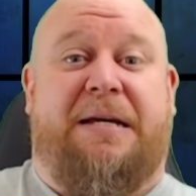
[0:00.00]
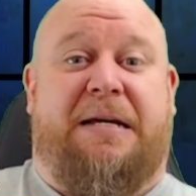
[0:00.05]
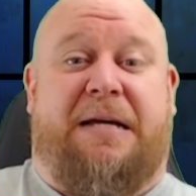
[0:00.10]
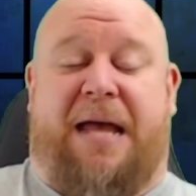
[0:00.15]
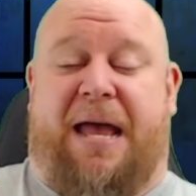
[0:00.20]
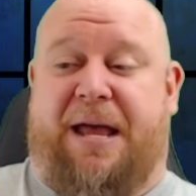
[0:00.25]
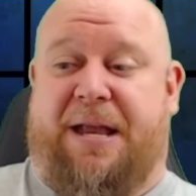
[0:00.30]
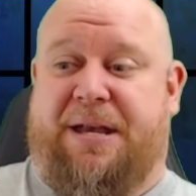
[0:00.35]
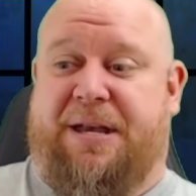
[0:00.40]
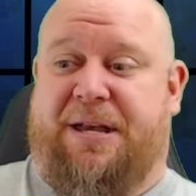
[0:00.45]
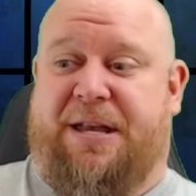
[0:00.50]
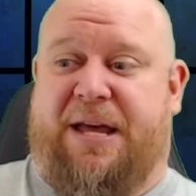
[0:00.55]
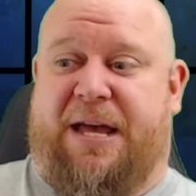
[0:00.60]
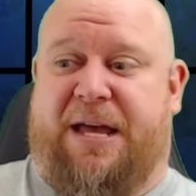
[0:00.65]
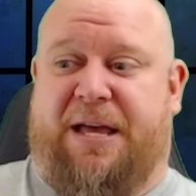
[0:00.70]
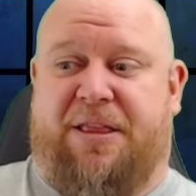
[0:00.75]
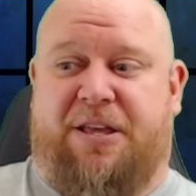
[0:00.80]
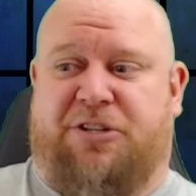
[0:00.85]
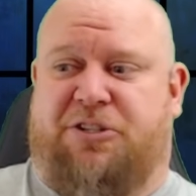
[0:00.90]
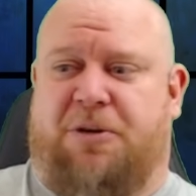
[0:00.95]
And
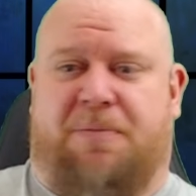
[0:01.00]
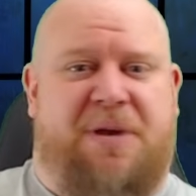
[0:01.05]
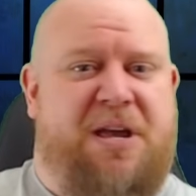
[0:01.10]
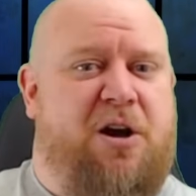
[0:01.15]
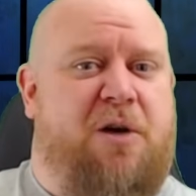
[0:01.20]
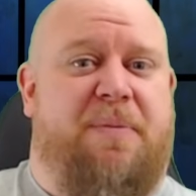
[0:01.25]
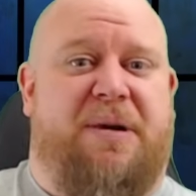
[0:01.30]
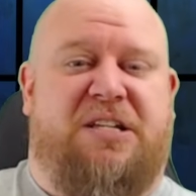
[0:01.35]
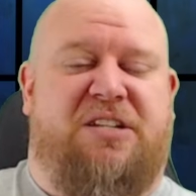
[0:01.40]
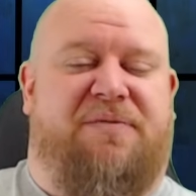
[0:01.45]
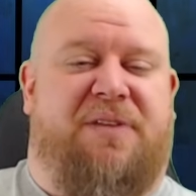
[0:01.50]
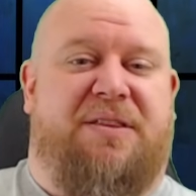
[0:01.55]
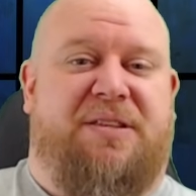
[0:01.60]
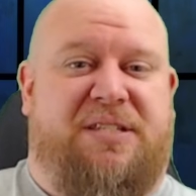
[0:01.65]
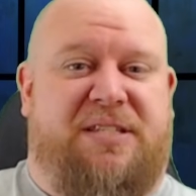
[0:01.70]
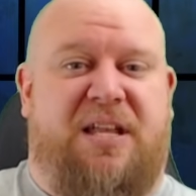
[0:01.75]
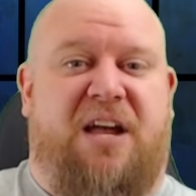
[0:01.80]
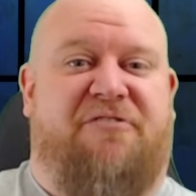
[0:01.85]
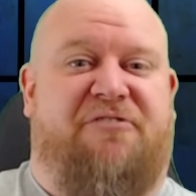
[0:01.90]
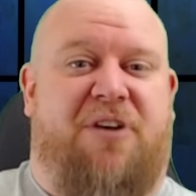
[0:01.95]
uh, there should be a whole bunch of other
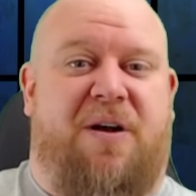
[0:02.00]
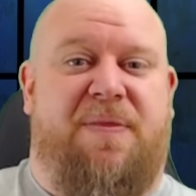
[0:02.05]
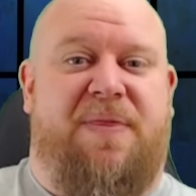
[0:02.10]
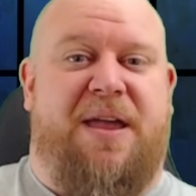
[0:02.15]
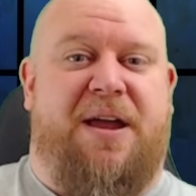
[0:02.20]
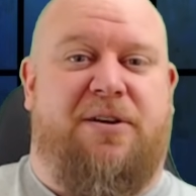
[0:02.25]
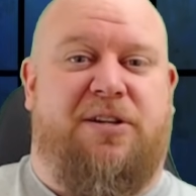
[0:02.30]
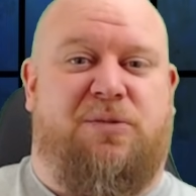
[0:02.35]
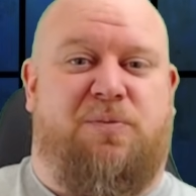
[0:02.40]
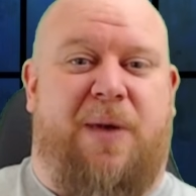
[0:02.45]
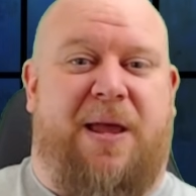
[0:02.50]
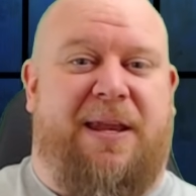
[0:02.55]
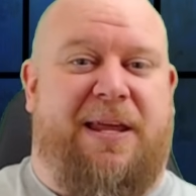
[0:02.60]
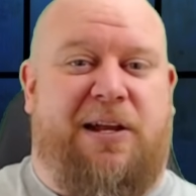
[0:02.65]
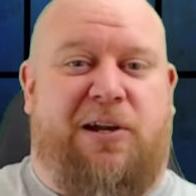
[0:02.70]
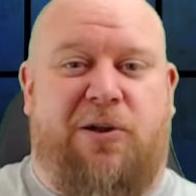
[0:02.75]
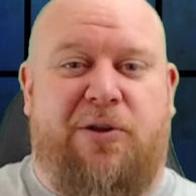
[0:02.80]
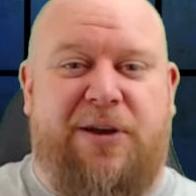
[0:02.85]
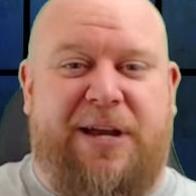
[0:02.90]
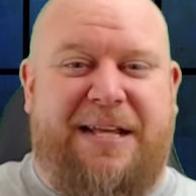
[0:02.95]
stuff on there as well,
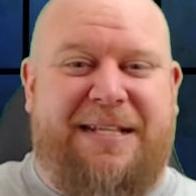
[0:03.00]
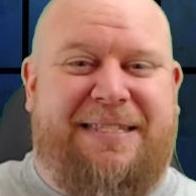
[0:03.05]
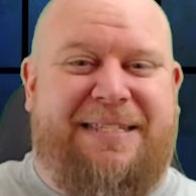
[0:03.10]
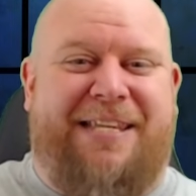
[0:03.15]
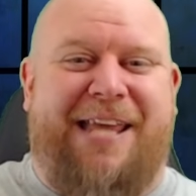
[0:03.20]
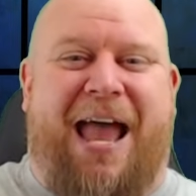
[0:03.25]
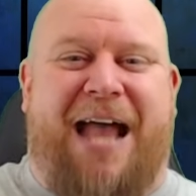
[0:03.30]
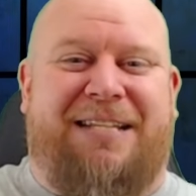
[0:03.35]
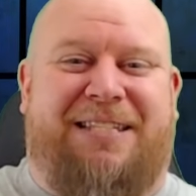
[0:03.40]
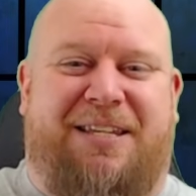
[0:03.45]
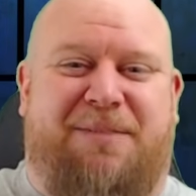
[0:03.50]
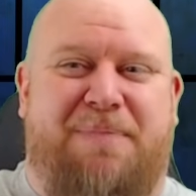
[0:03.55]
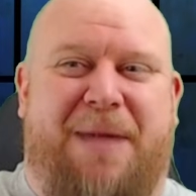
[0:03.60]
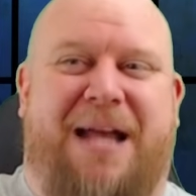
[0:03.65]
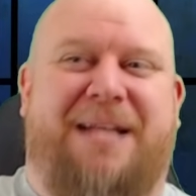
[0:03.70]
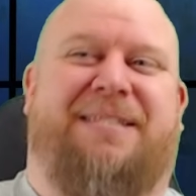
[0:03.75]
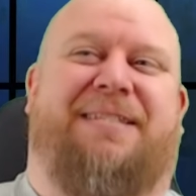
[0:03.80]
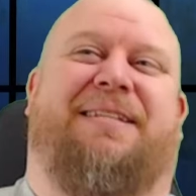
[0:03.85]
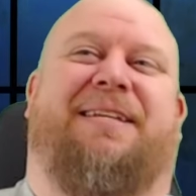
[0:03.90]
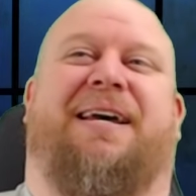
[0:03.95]
including
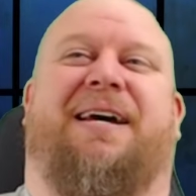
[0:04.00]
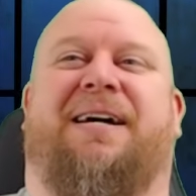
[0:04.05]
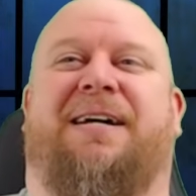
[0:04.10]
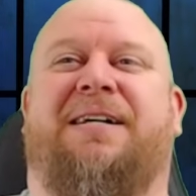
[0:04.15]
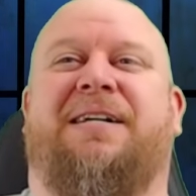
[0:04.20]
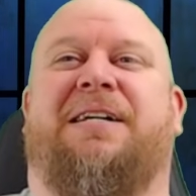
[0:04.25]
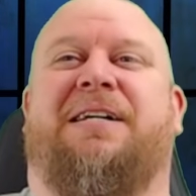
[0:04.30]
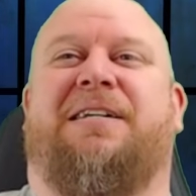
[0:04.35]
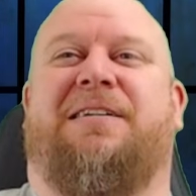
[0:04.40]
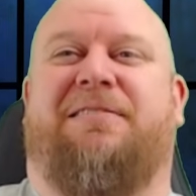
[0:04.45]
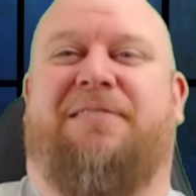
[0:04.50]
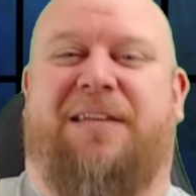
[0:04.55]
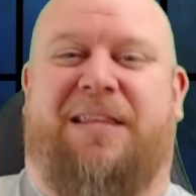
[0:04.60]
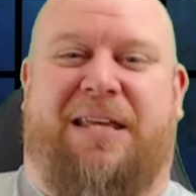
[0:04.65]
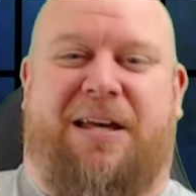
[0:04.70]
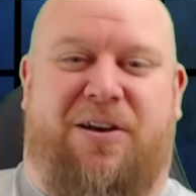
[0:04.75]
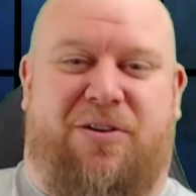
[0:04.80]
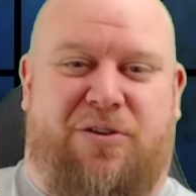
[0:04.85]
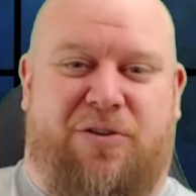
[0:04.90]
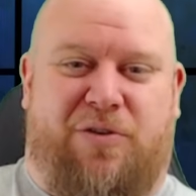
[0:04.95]
Taskmaster with
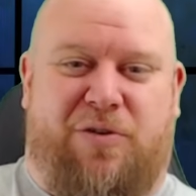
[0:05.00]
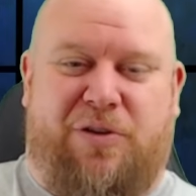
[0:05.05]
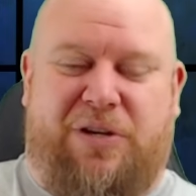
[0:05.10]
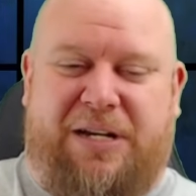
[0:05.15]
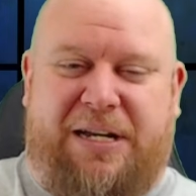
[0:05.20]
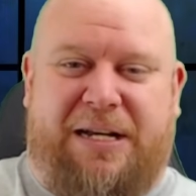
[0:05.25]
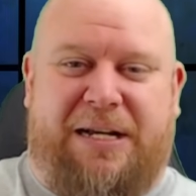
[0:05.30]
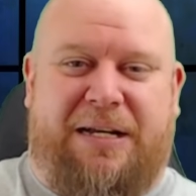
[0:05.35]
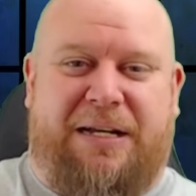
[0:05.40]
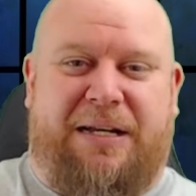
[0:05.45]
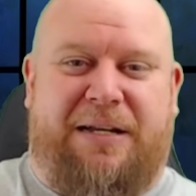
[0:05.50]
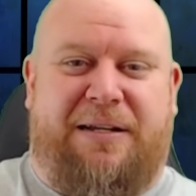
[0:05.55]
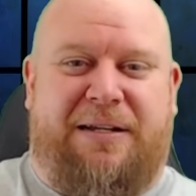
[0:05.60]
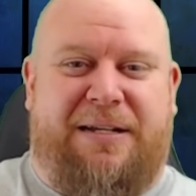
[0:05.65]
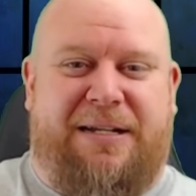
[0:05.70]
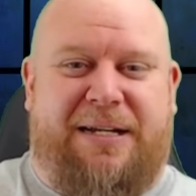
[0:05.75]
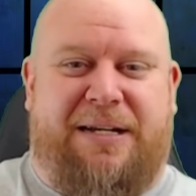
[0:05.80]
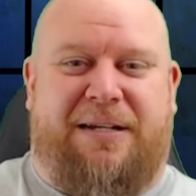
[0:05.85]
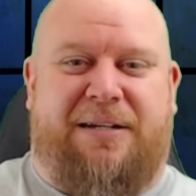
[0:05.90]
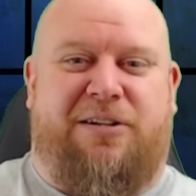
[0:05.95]
oh, little,
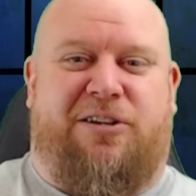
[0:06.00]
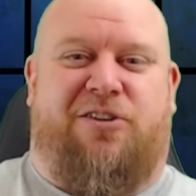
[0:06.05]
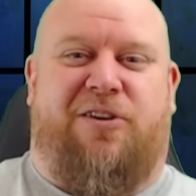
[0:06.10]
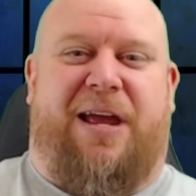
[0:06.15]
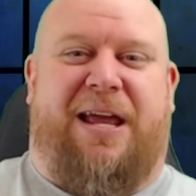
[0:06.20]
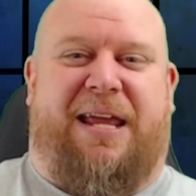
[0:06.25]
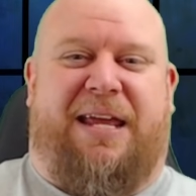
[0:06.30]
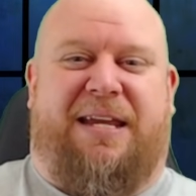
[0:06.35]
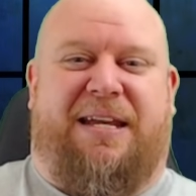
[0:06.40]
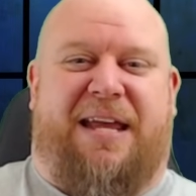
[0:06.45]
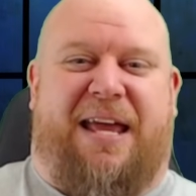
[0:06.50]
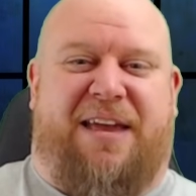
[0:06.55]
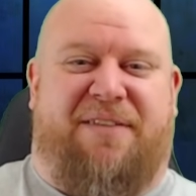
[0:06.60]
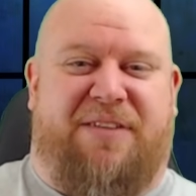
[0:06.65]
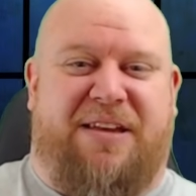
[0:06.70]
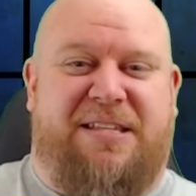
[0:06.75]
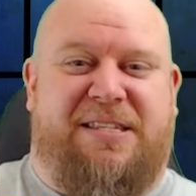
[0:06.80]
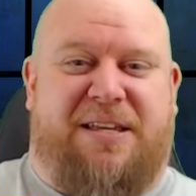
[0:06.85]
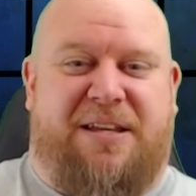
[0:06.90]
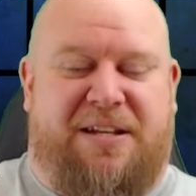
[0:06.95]
little Greggy
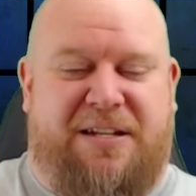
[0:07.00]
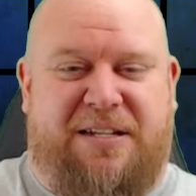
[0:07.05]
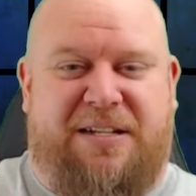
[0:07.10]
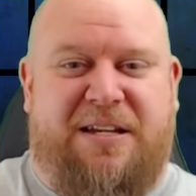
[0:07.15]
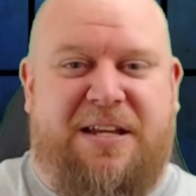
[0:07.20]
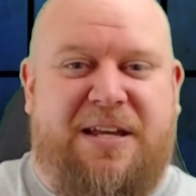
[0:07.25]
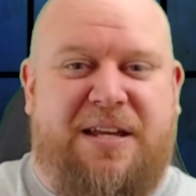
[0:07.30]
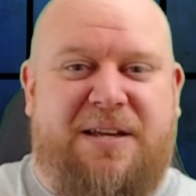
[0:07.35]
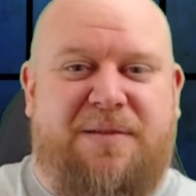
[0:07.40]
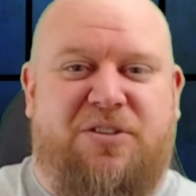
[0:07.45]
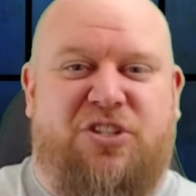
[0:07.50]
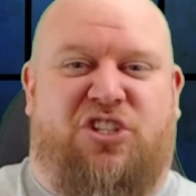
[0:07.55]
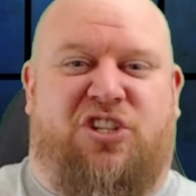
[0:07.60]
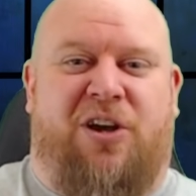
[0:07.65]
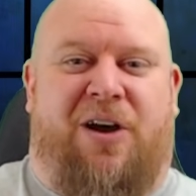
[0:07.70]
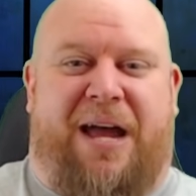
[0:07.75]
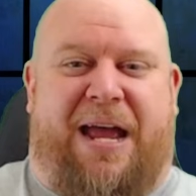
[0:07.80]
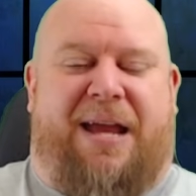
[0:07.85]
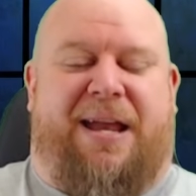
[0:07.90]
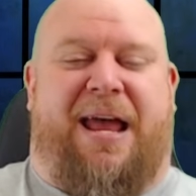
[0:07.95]
Davies and
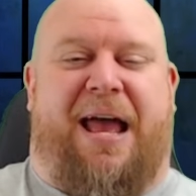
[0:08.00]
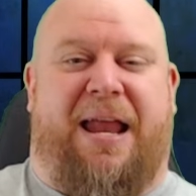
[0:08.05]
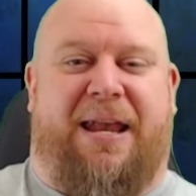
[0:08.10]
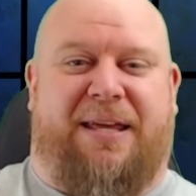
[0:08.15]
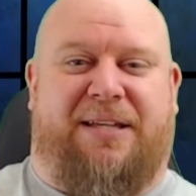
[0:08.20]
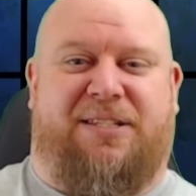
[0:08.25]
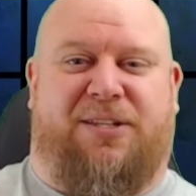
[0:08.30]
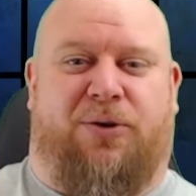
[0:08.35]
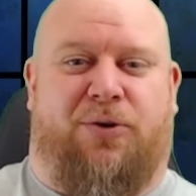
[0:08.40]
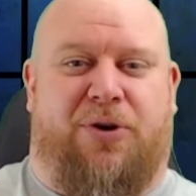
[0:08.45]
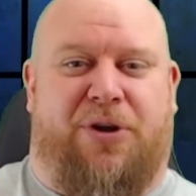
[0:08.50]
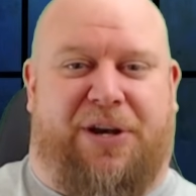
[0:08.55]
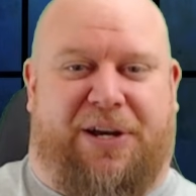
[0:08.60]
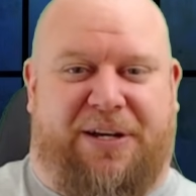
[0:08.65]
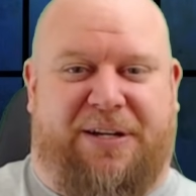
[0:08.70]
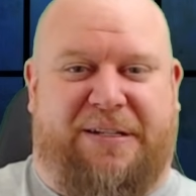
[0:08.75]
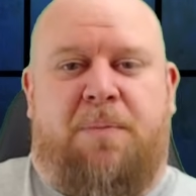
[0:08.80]
giant Alex Horn.